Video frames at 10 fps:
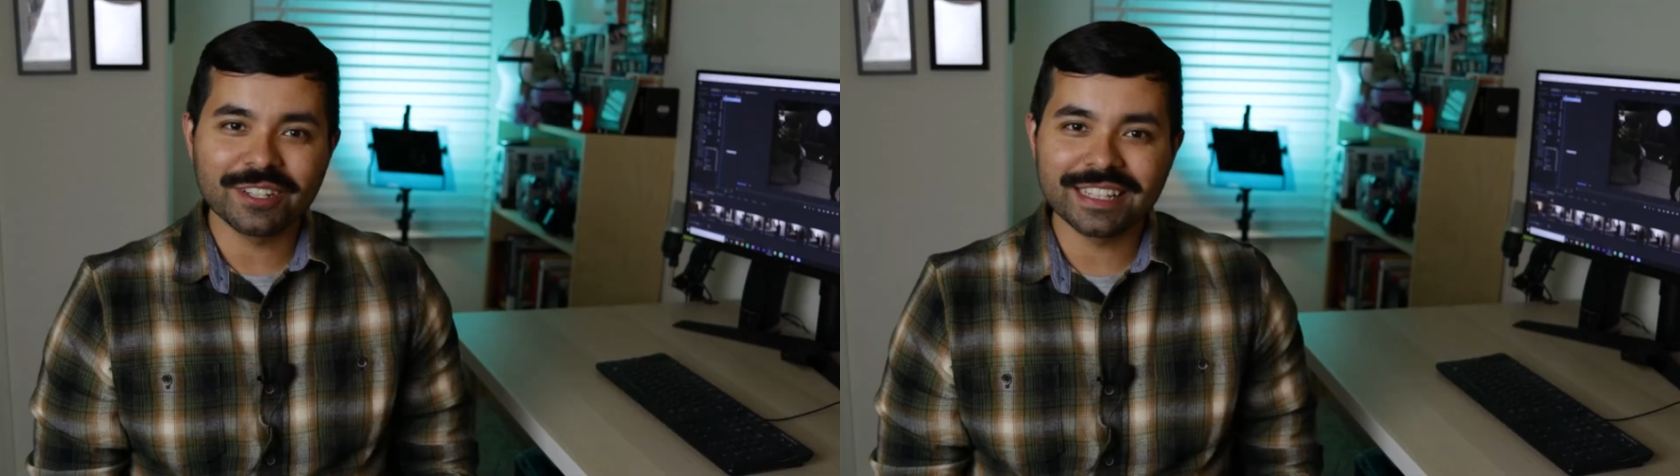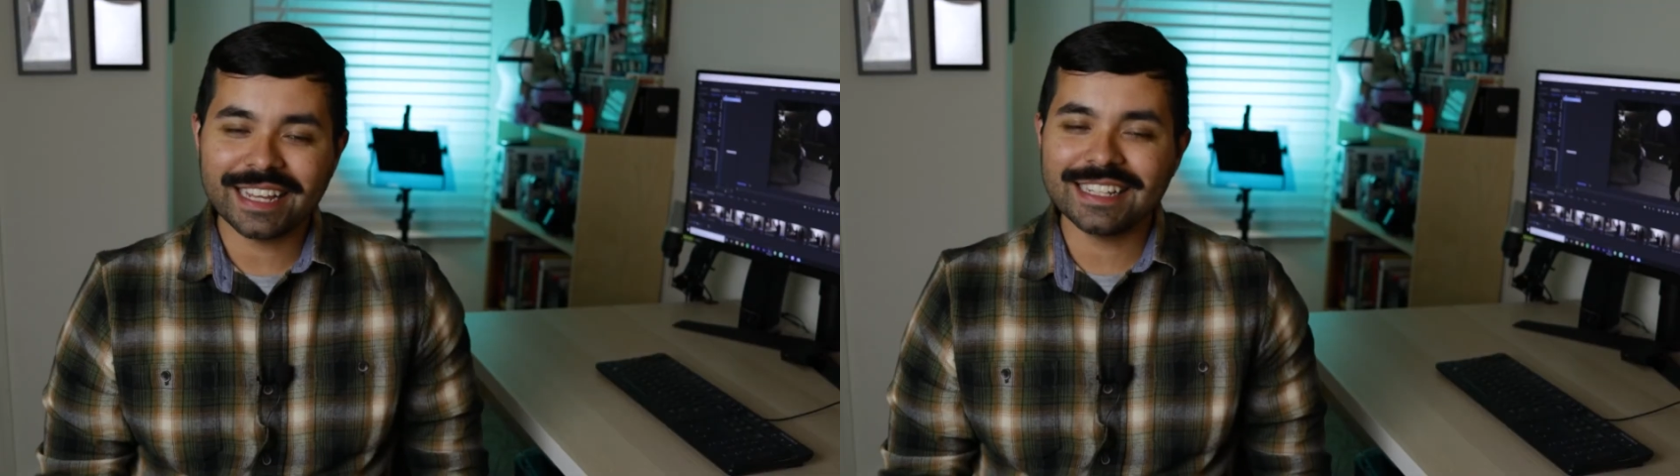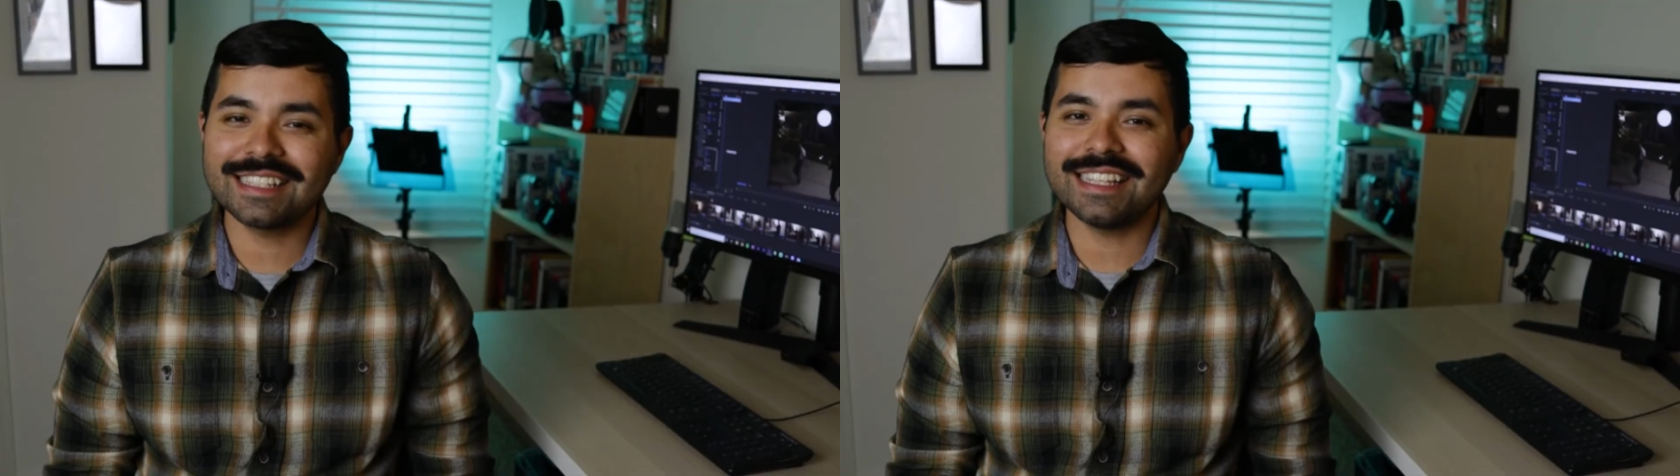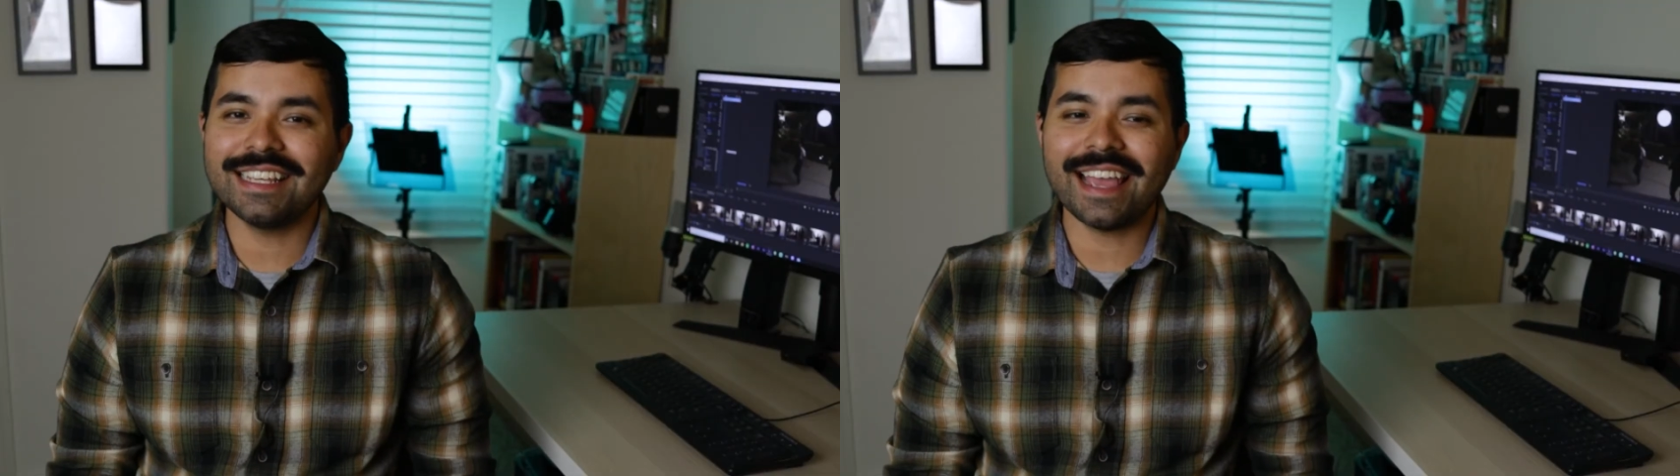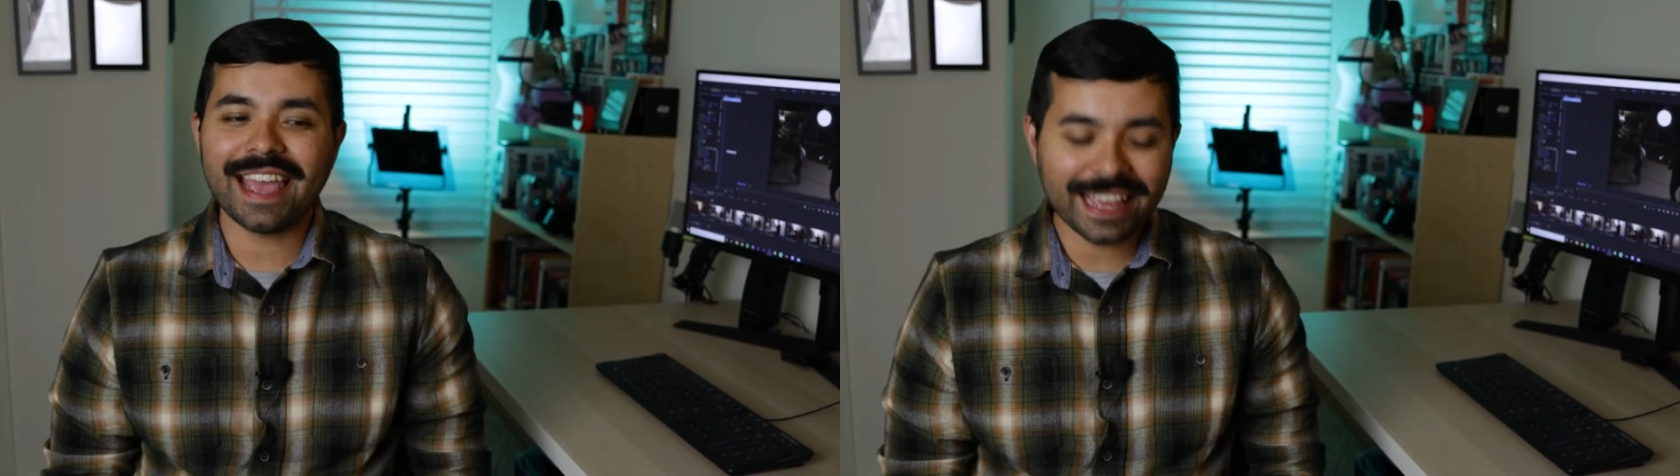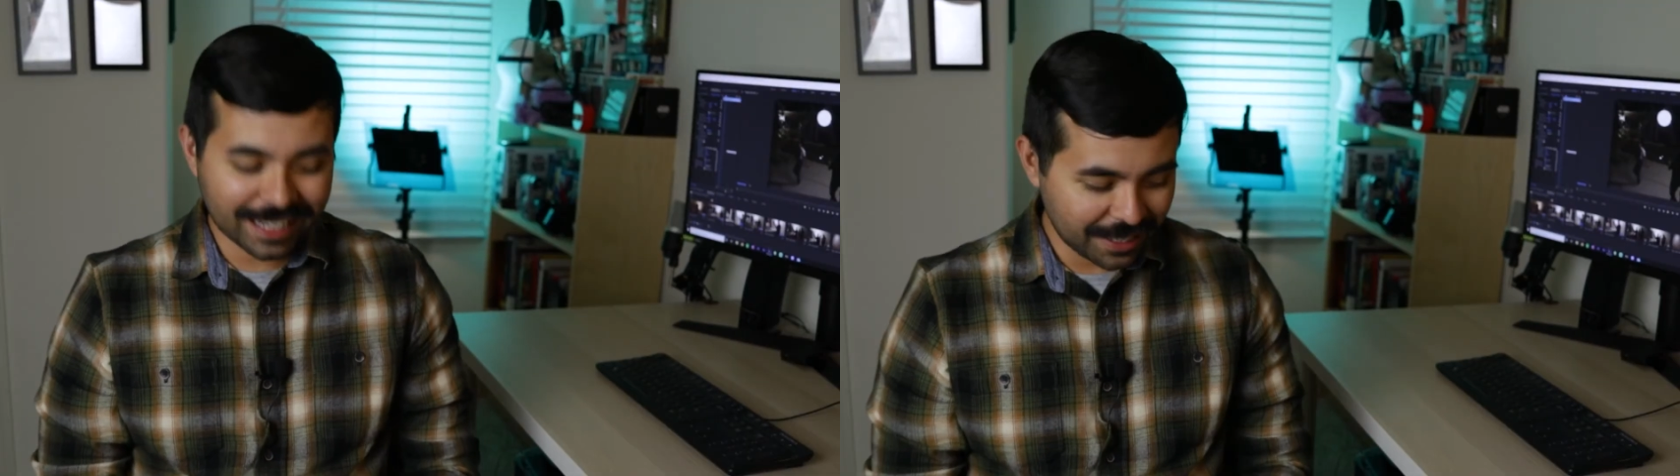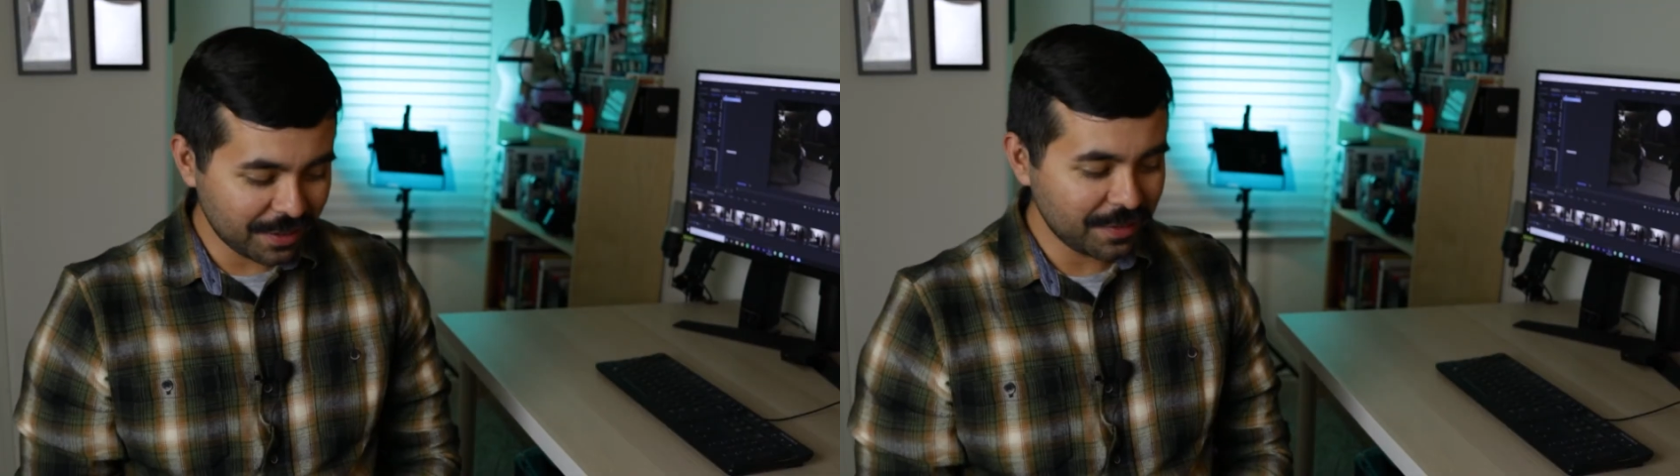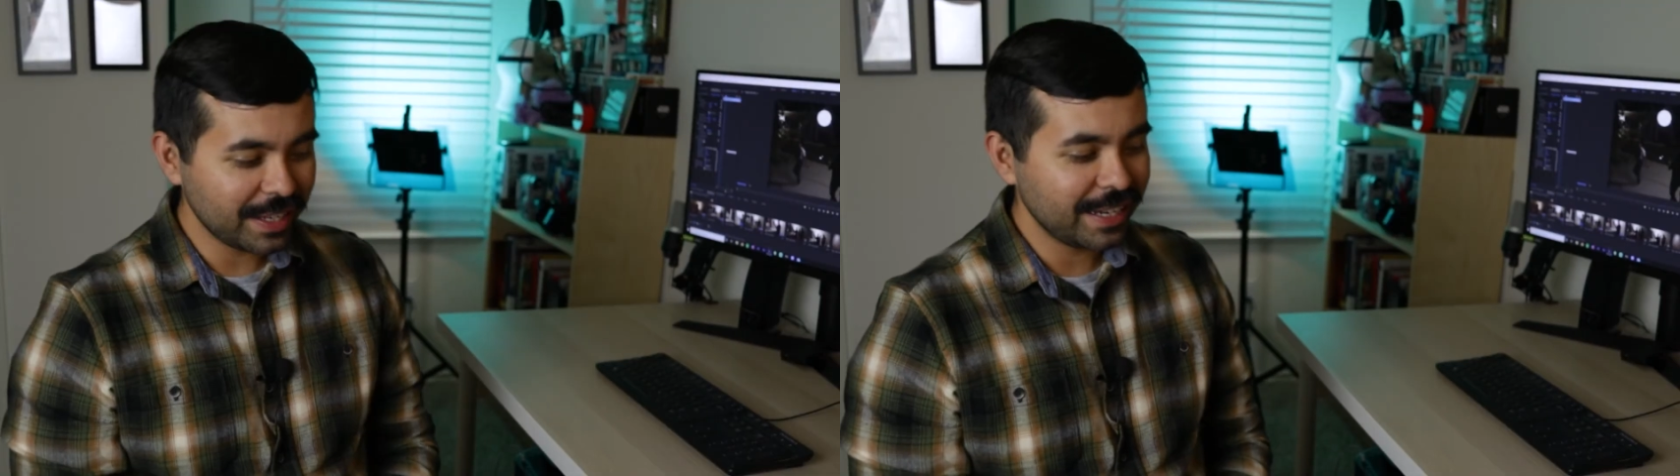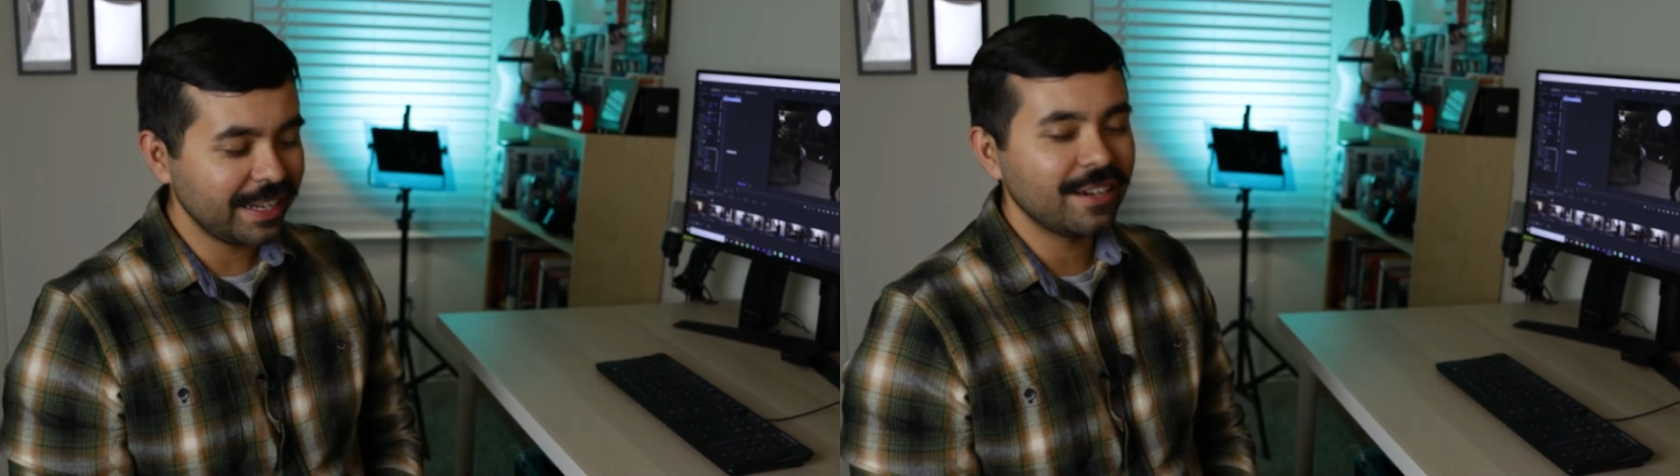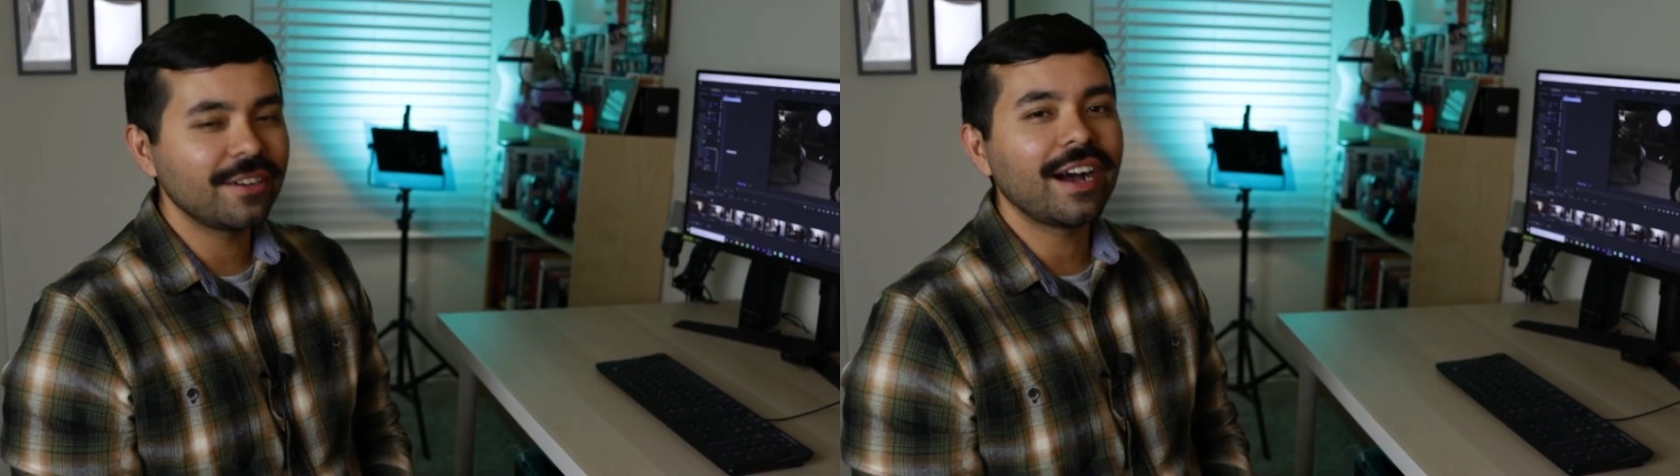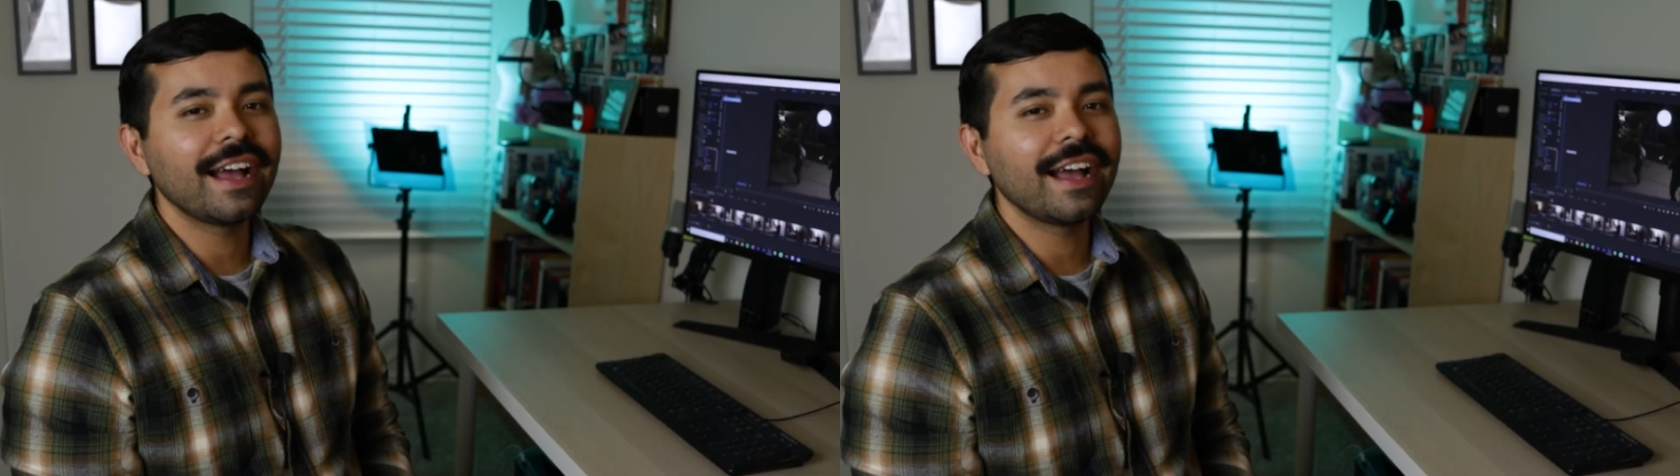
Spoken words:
And that is the end of the video.